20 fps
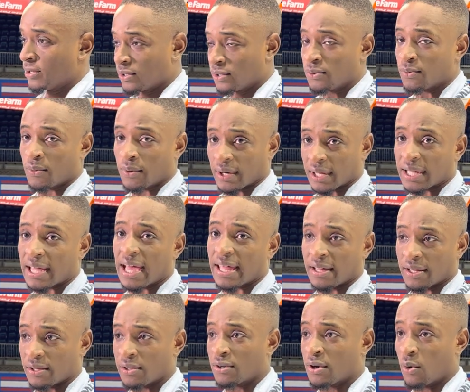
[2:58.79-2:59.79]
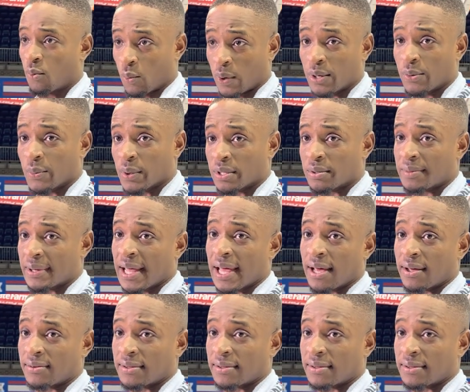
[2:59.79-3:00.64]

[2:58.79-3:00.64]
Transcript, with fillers: you want to kind of, you know, win with them now.